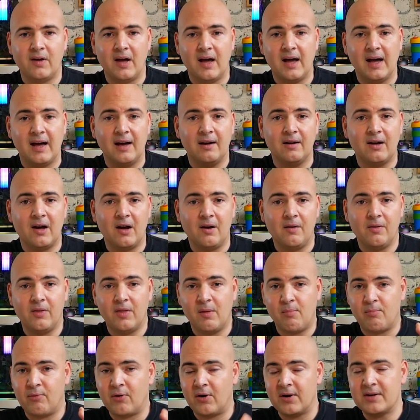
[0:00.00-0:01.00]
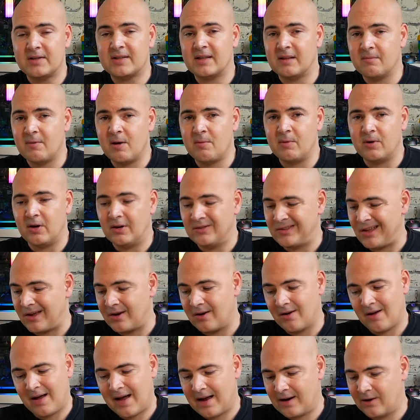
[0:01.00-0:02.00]
Uh, the price at the moment, I don't
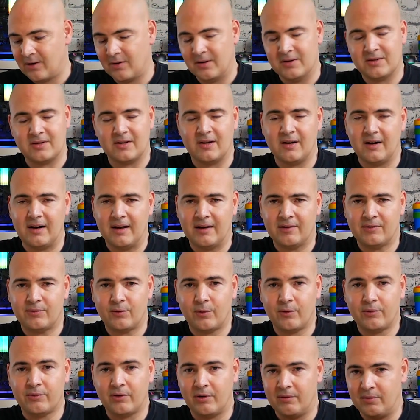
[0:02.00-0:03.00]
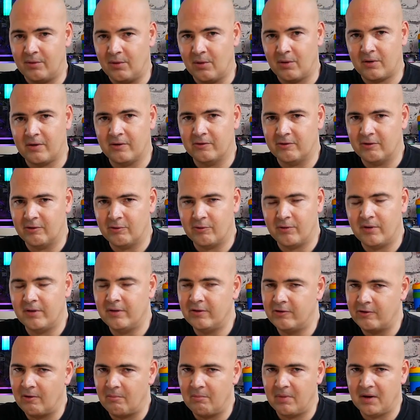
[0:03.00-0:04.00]
know how long this is going to last for, so if you are considering it,
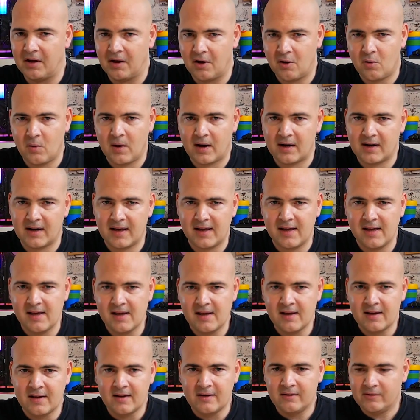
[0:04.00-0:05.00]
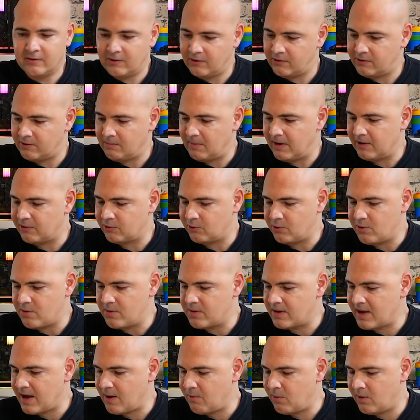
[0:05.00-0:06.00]
jump in quickly just to make sure you can
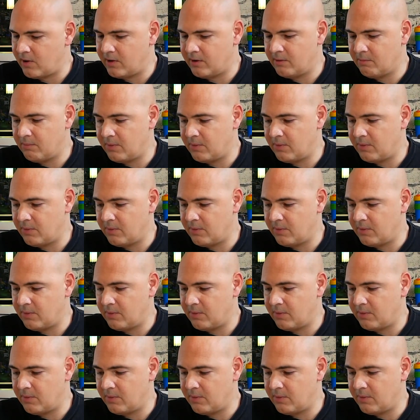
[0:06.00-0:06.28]
get one.